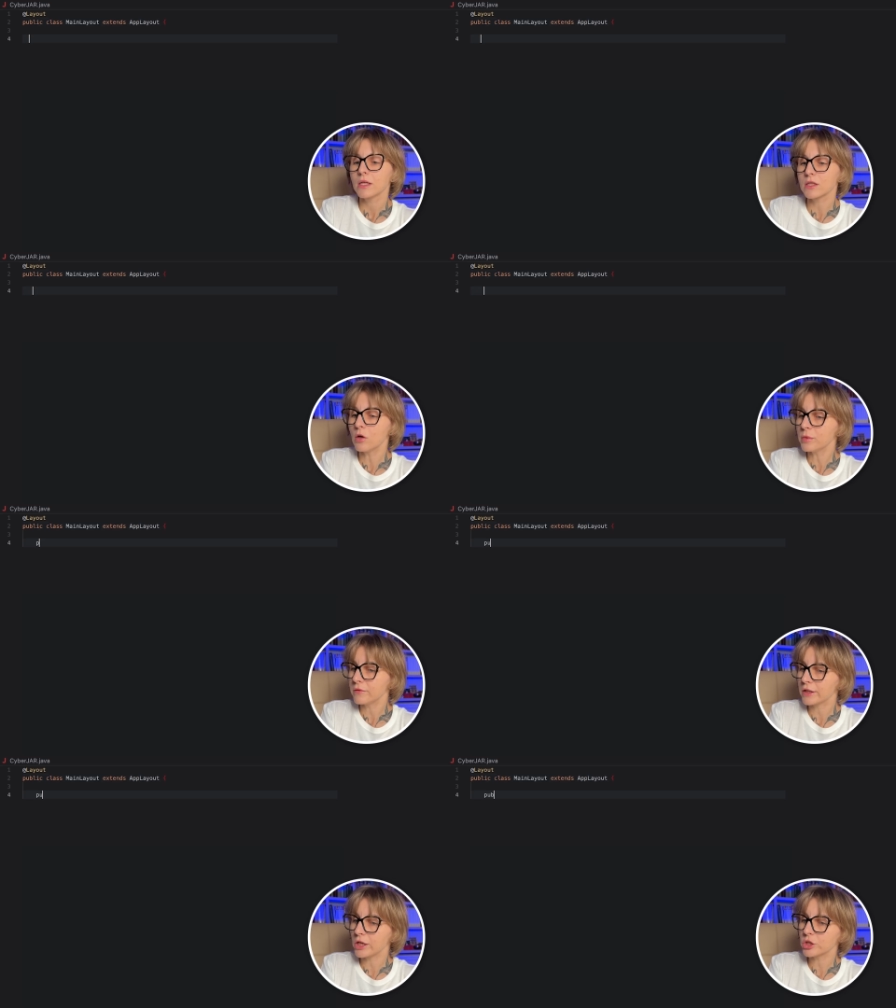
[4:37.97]
top
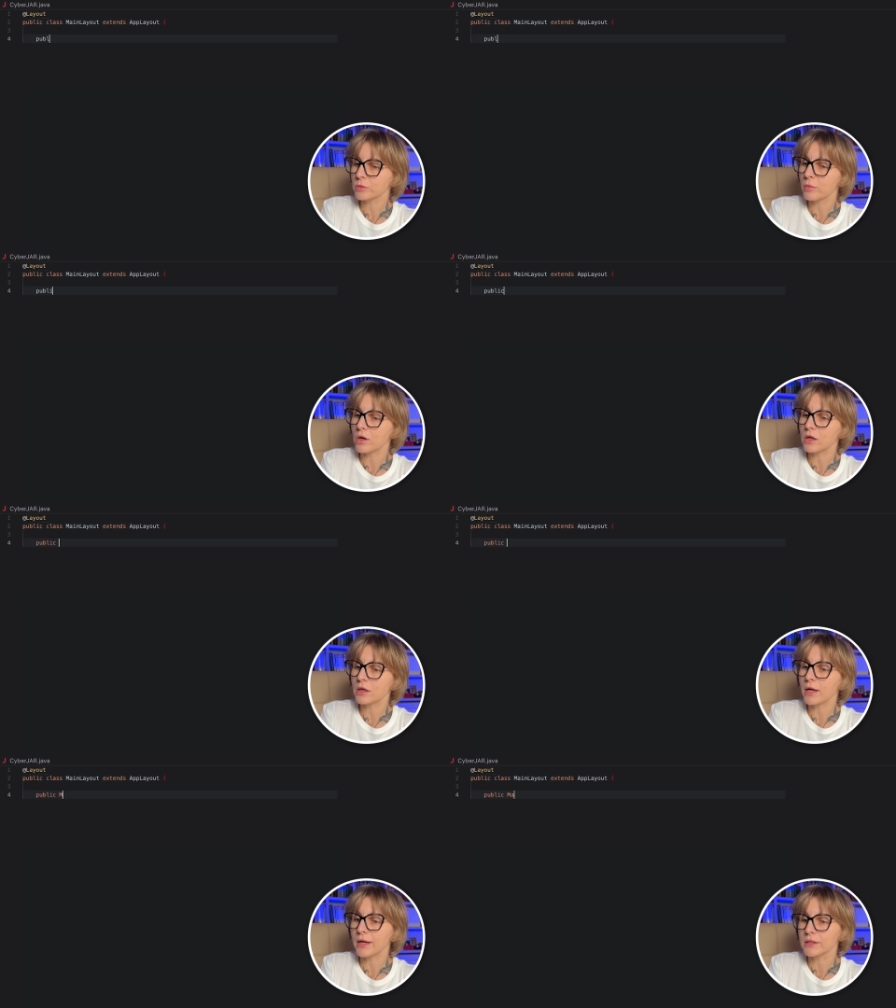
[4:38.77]
navigation
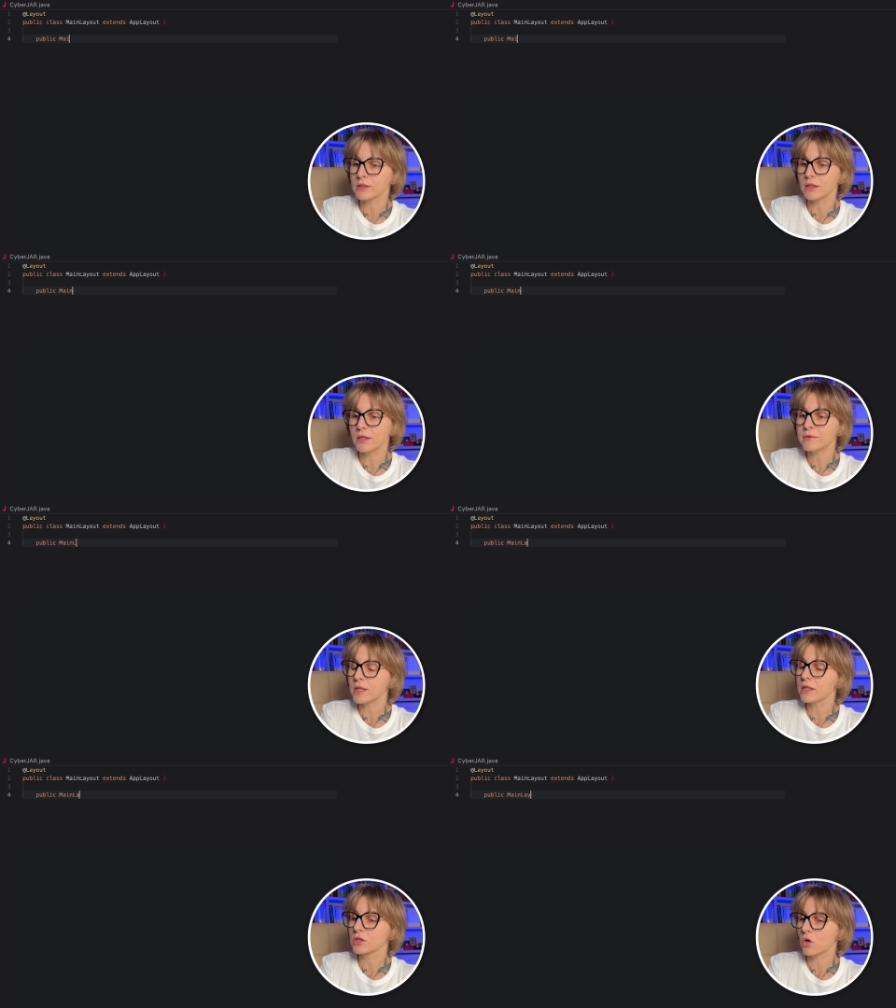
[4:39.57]
bar and a left
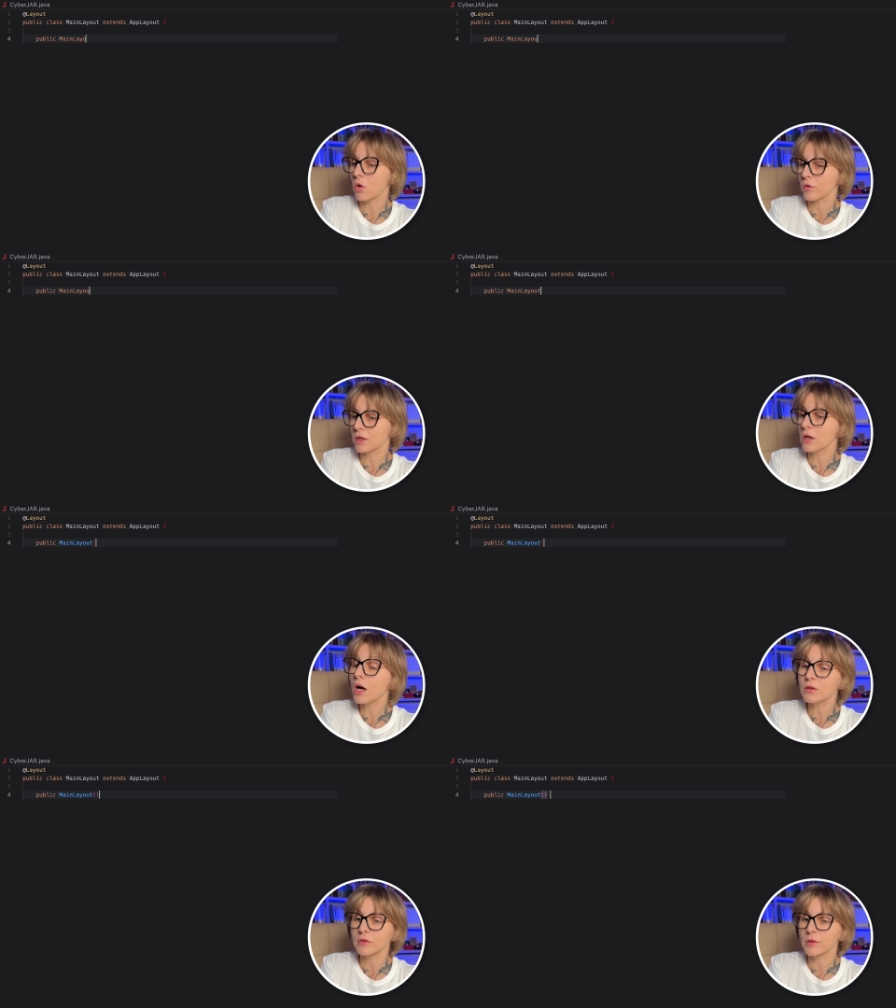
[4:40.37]
side drawer
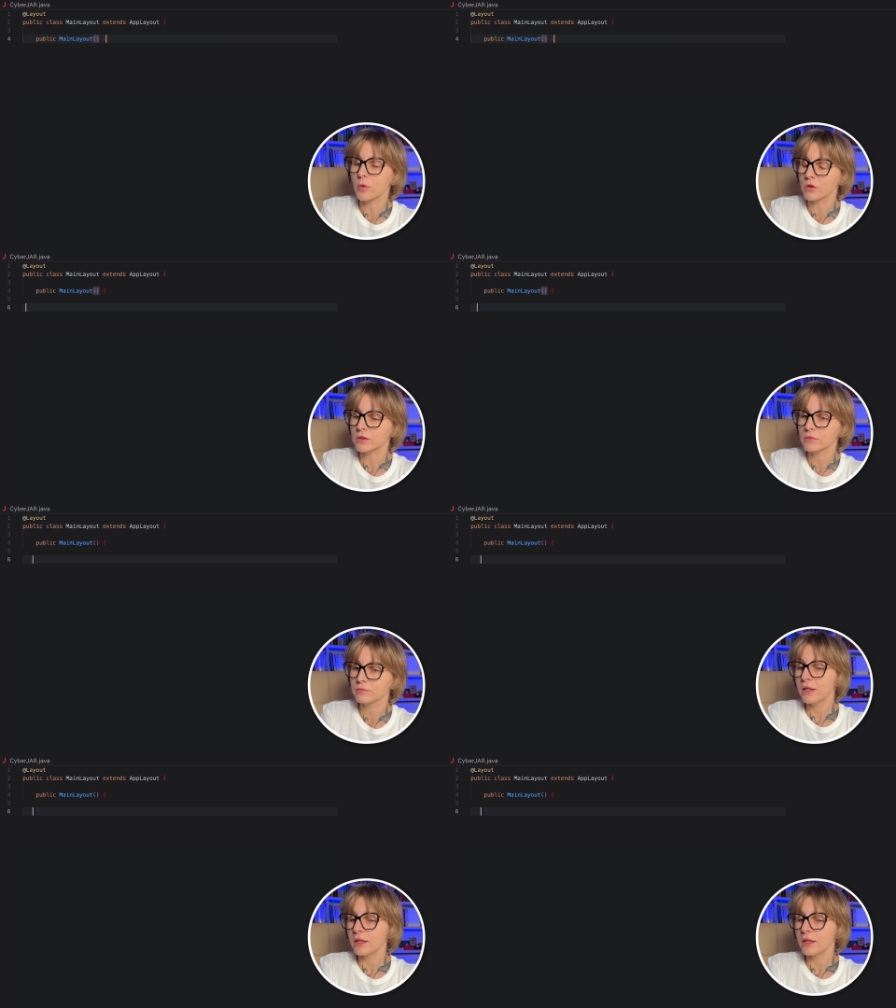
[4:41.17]
out of the box.